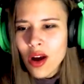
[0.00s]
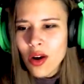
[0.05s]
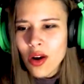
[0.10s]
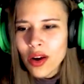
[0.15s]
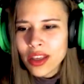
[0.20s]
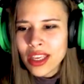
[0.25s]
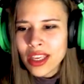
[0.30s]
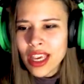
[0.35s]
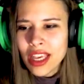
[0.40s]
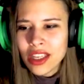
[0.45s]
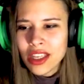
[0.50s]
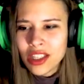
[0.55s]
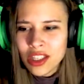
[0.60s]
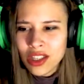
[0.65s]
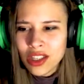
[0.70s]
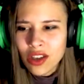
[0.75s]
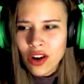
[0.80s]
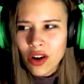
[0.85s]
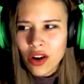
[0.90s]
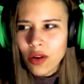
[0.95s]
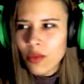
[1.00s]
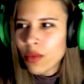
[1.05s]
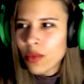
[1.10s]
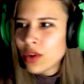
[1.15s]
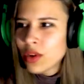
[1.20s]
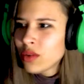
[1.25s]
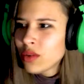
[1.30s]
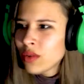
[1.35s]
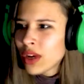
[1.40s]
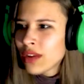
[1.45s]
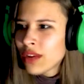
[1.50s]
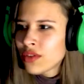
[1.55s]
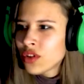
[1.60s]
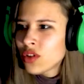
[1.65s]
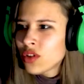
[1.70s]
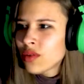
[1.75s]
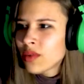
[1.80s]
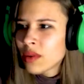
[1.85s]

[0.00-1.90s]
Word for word: Okay, so what do we have to do?